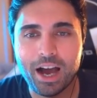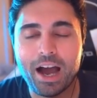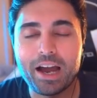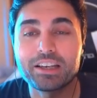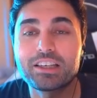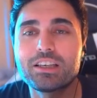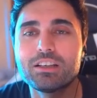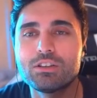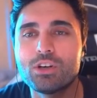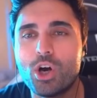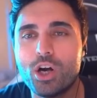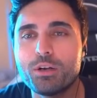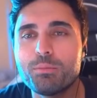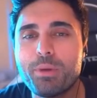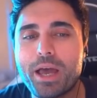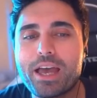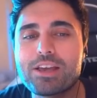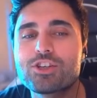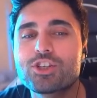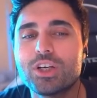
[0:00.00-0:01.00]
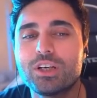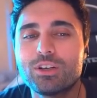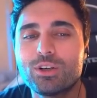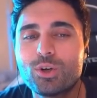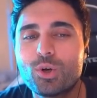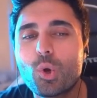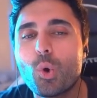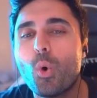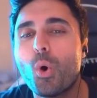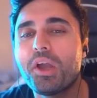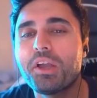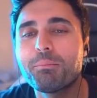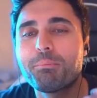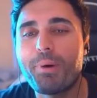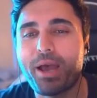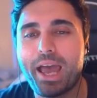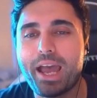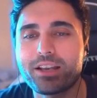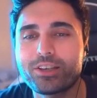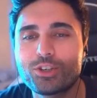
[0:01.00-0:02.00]
I cannot imagine going
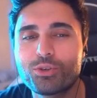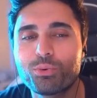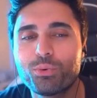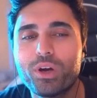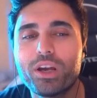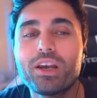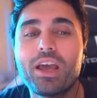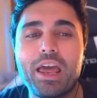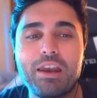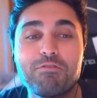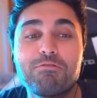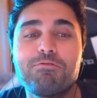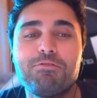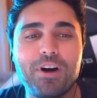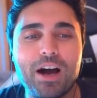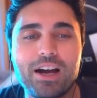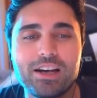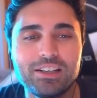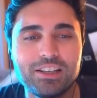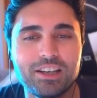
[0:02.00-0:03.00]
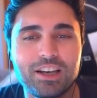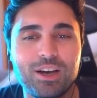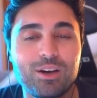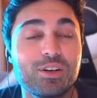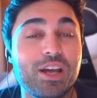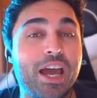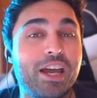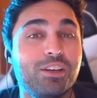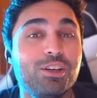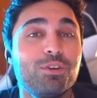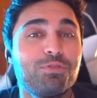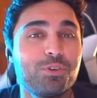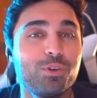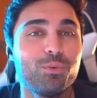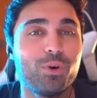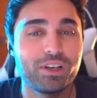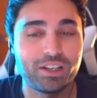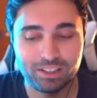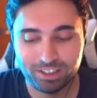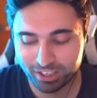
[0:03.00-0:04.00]
back to it and finding out. Any of
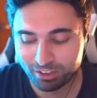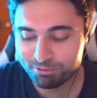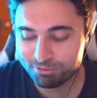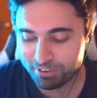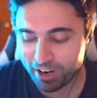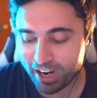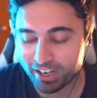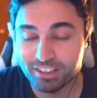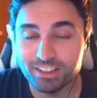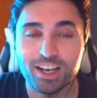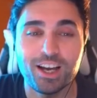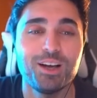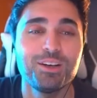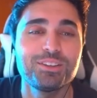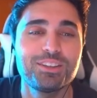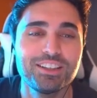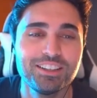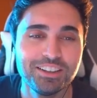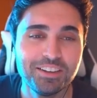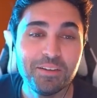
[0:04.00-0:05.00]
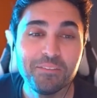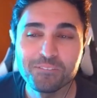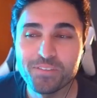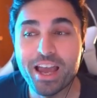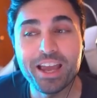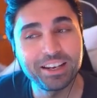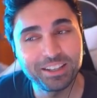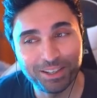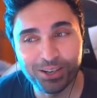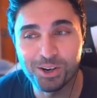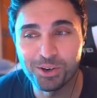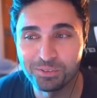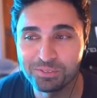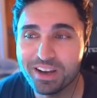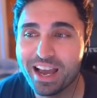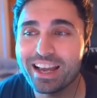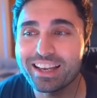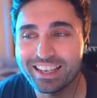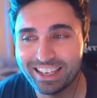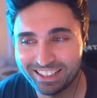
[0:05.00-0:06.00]
you want to like find out? Then go
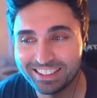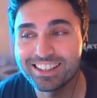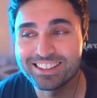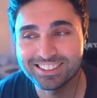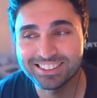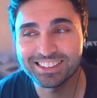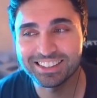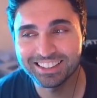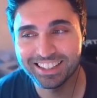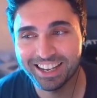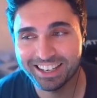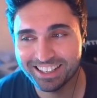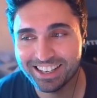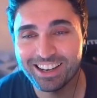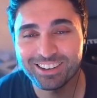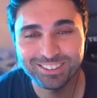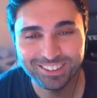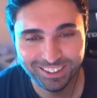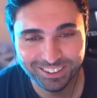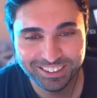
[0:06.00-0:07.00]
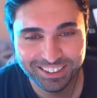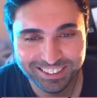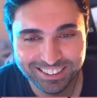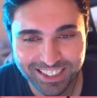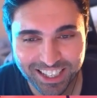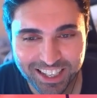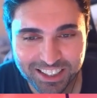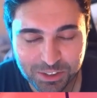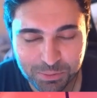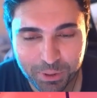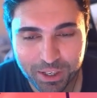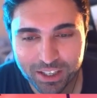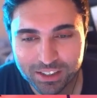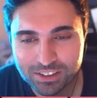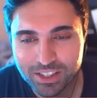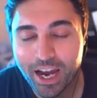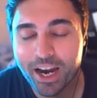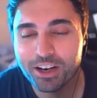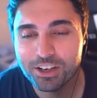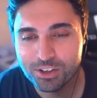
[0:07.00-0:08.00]
back and see like how long it takes,
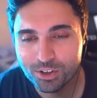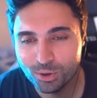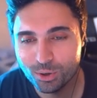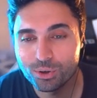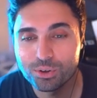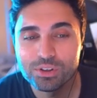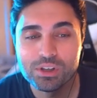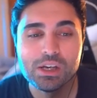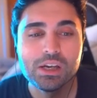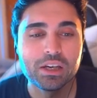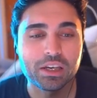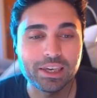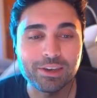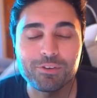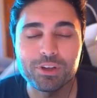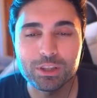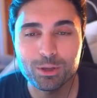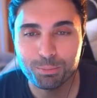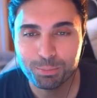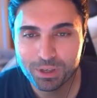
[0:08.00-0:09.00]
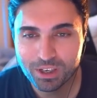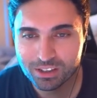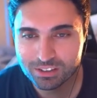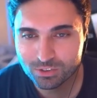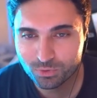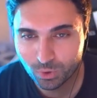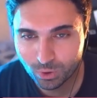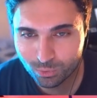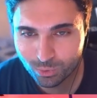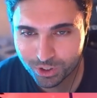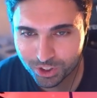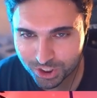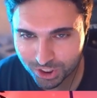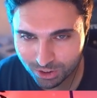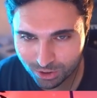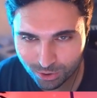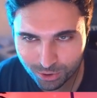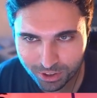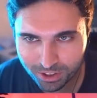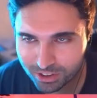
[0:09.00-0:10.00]
because I know even the PS4
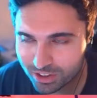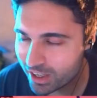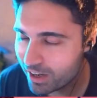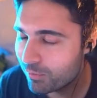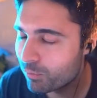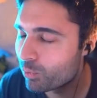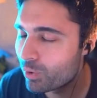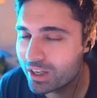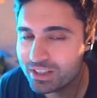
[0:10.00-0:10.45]
version loading time